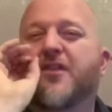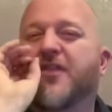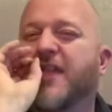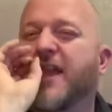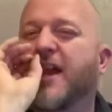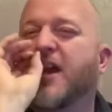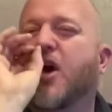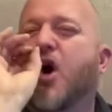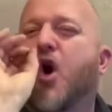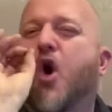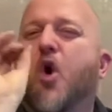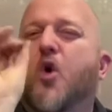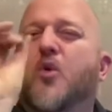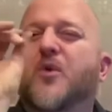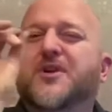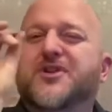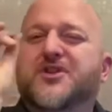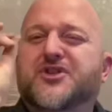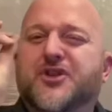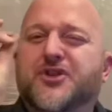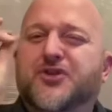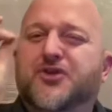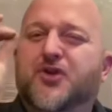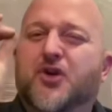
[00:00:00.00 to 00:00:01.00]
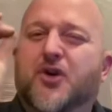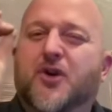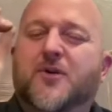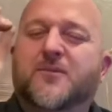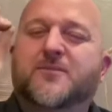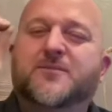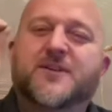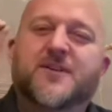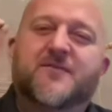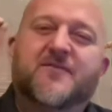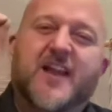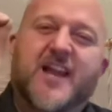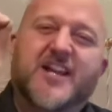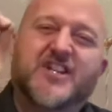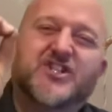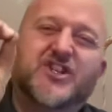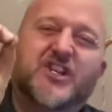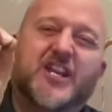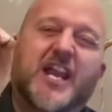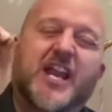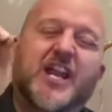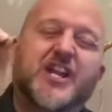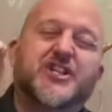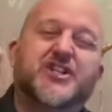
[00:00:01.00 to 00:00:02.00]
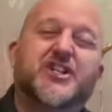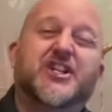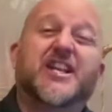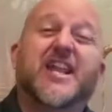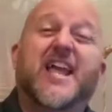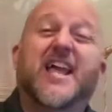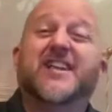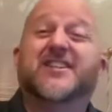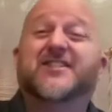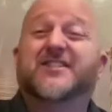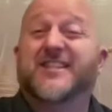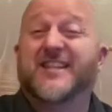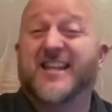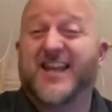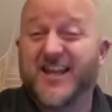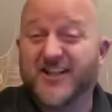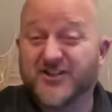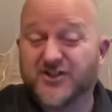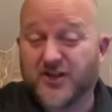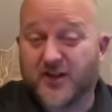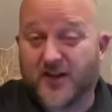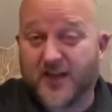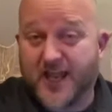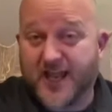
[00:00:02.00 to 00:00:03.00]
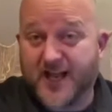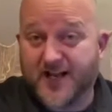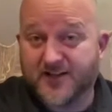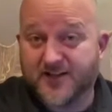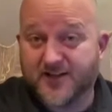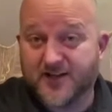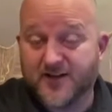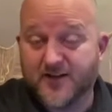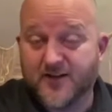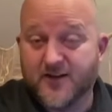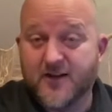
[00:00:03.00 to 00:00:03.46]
always in terms of education as the intellect.